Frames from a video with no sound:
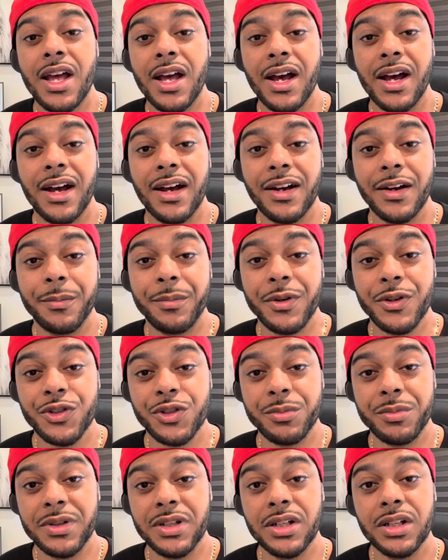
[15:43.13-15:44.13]
appears
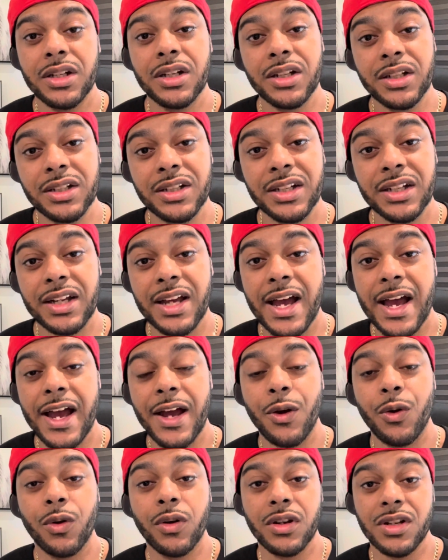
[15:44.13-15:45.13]
to be a good guy,
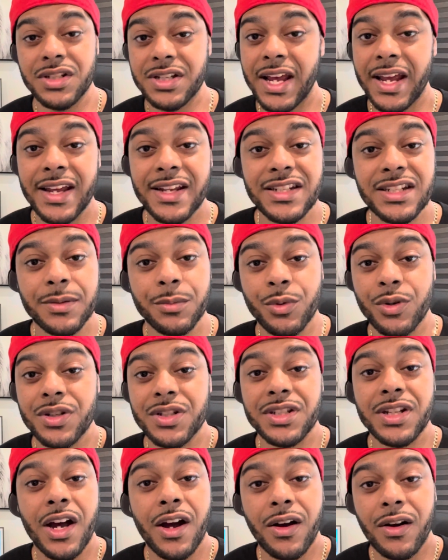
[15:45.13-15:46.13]
or is handsome, or is
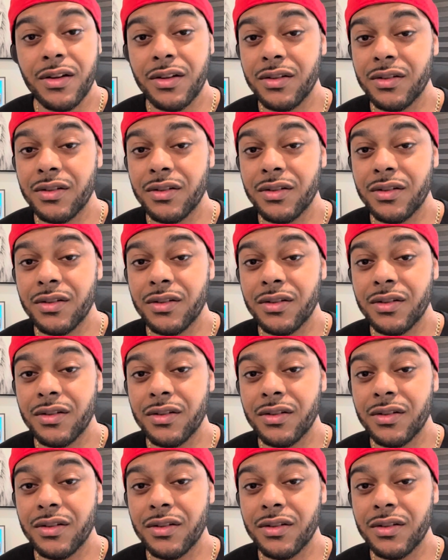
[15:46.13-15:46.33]
tall,